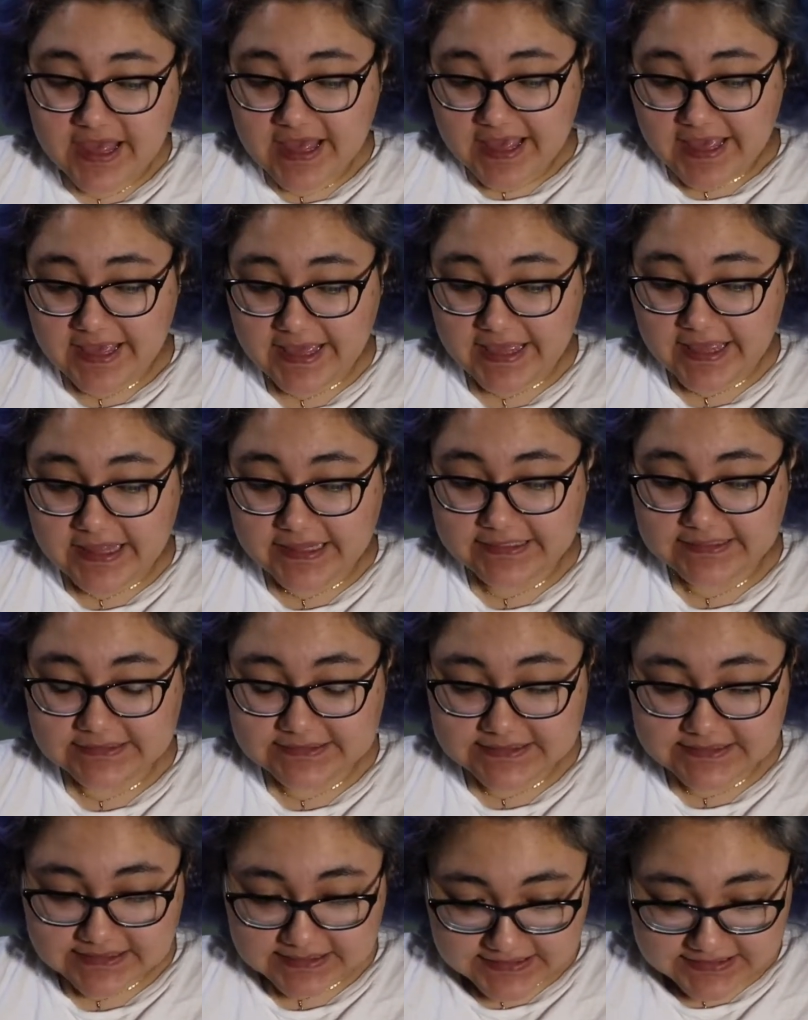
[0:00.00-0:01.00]

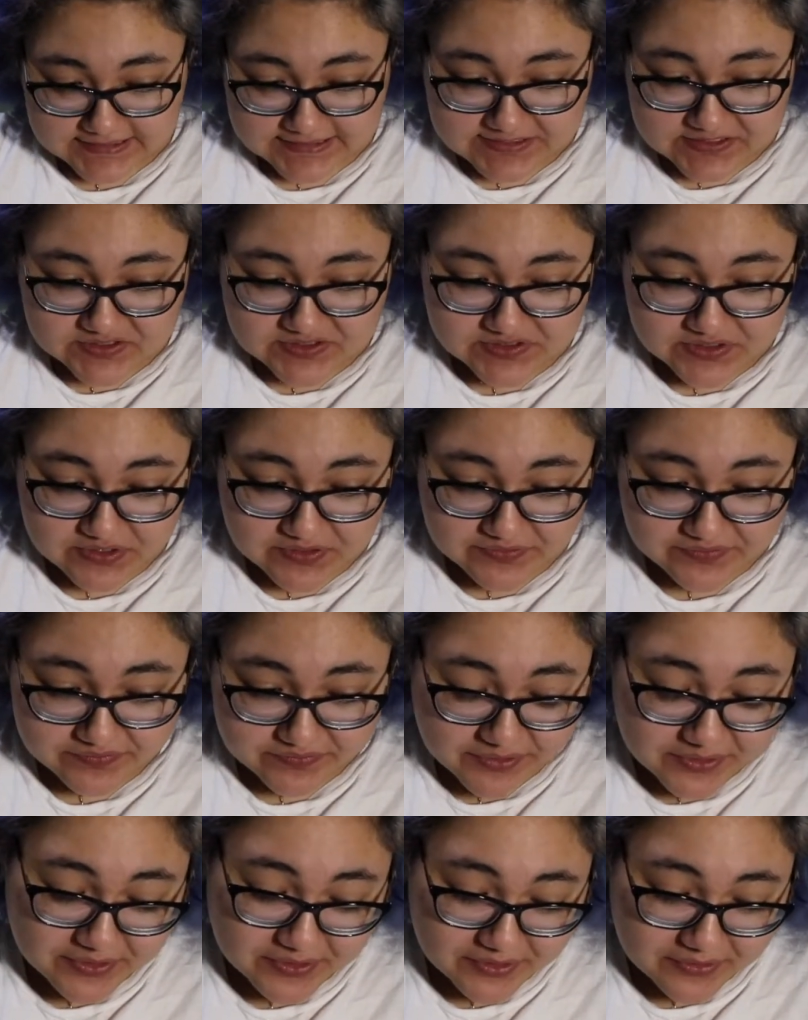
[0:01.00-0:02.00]
And this is a
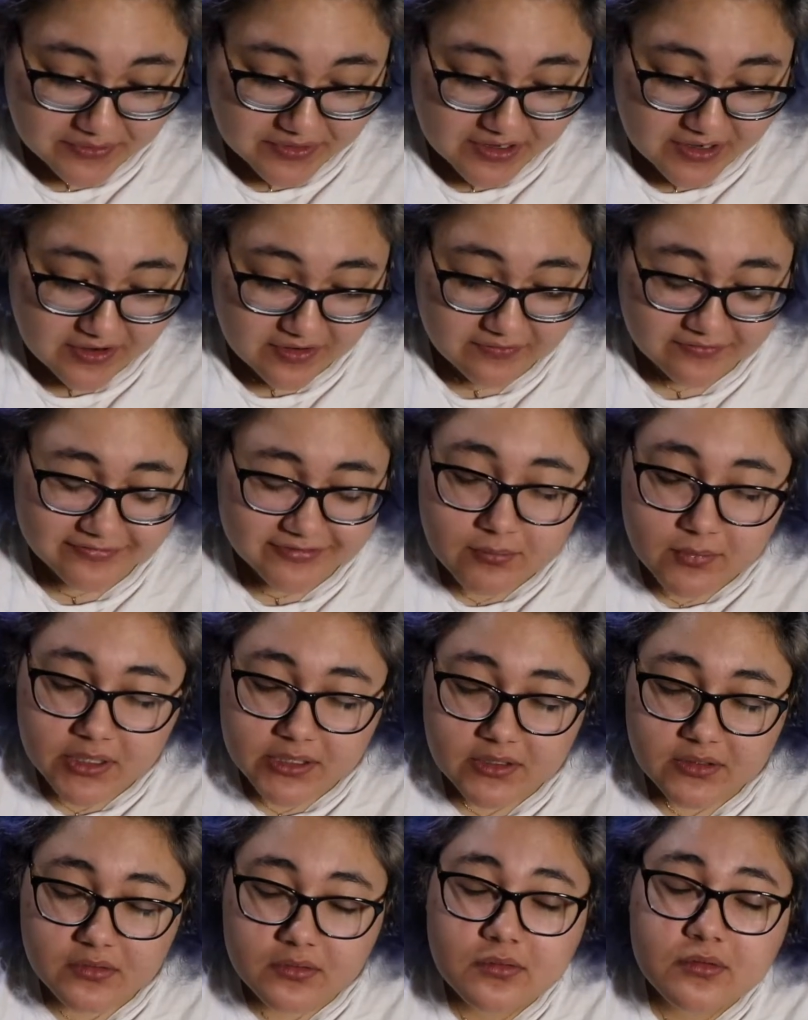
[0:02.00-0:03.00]
photo of my
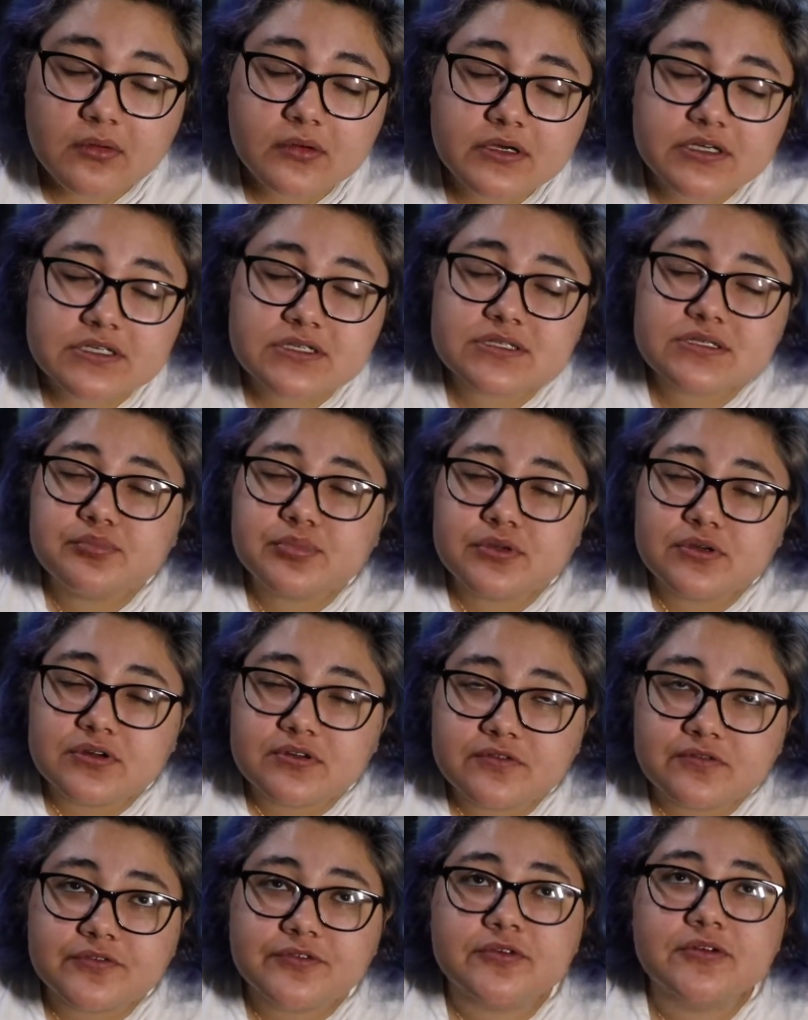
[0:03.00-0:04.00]
gorgeous,
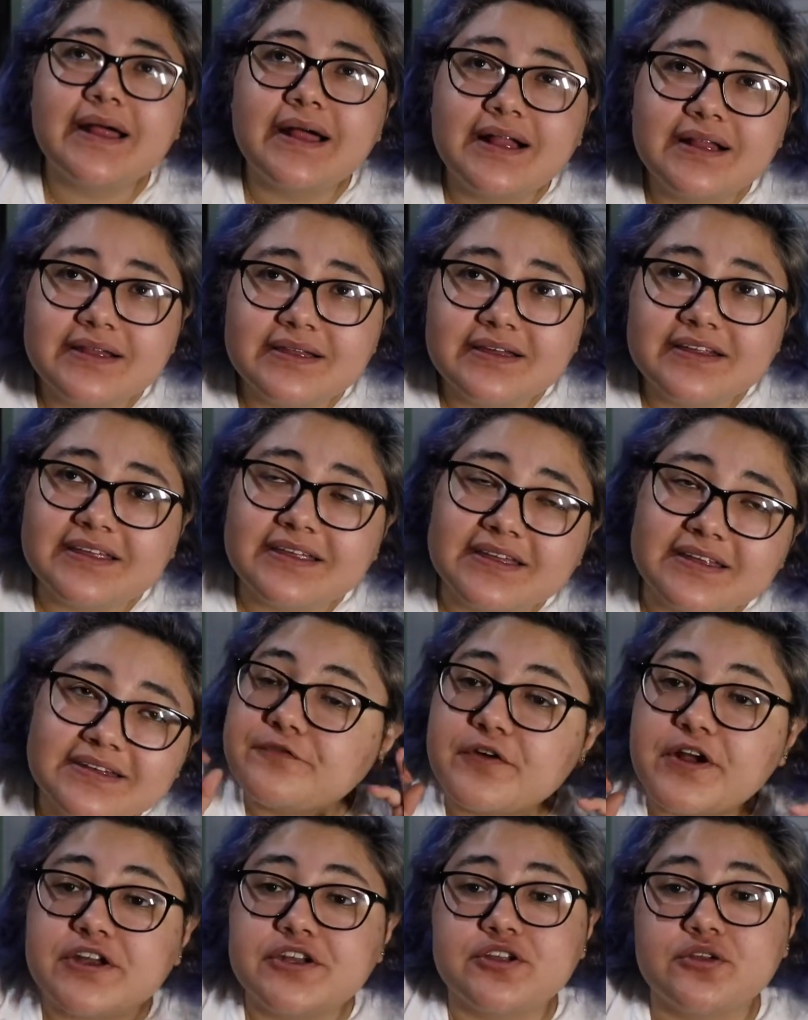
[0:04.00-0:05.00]
beautiful, elegant
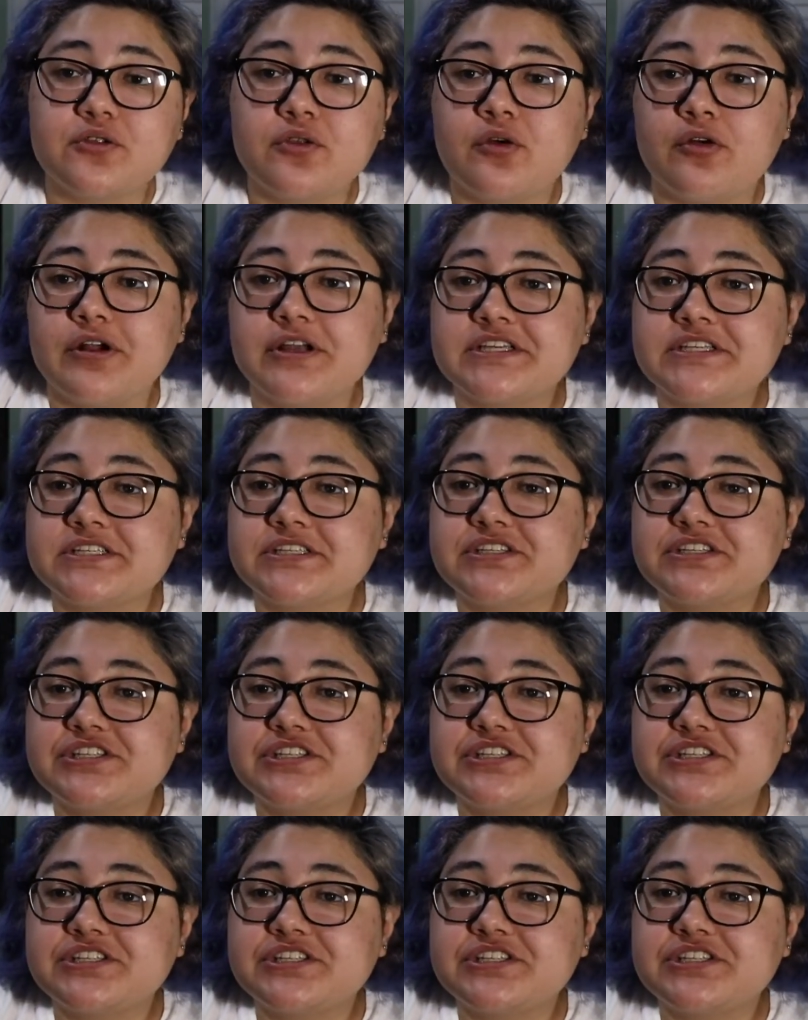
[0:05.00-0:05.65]
friend Dolores.